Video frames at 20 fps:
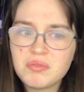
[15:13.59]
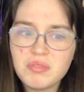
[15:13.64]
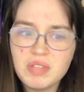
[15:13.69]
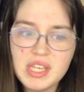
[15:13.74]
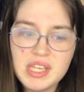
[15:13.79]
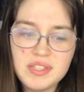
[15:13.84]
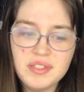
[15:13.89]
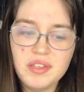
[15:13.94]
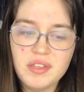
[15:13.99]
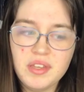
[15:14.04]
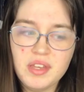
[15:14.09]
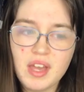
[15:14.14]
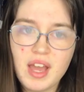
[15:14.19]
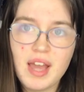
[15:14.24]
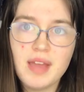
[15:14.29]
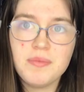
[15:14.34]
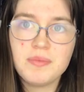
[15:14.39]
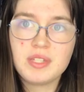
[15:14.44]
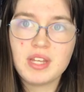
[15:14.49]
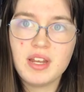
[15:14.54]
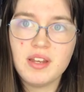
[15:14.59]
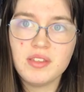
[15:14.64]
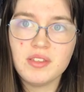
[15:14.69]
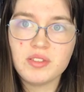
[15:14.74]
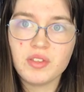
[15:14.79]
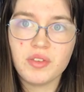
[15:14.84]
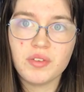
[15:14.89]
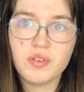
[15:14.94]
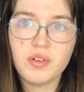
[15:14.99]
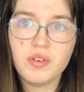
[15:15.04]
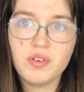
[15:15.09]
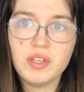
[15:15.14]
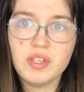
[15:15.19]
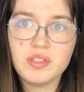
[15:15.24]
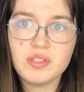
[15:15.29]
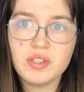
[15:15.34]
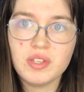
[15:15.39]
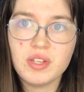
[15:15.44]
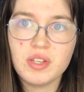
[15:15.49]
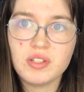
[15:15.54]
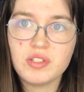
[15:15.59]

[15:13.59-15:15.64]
easily. I'm standing these on their own easily.